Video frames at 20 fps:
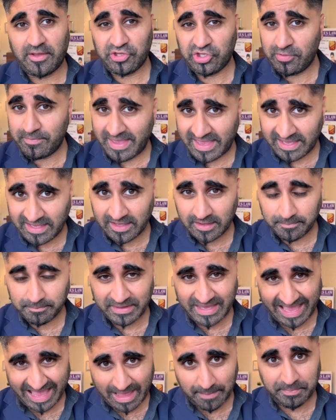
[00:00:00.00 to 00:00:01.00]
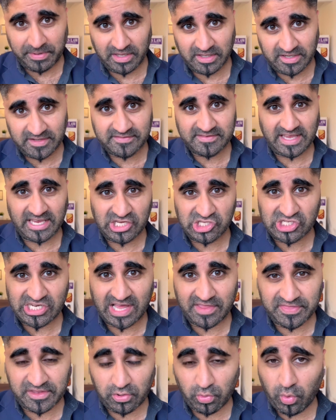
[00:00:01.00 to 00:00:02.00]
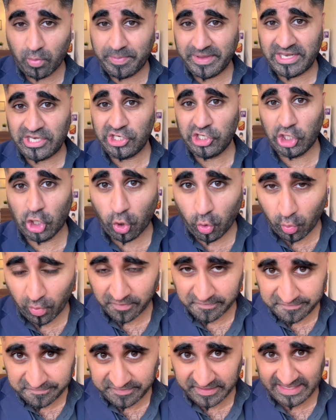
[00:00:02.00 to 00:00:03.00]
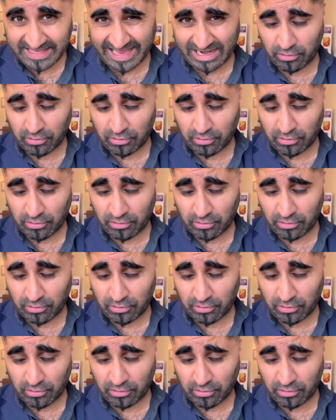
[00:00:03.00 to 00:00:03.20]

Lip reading: You may be happy at this stage that there will be no fee.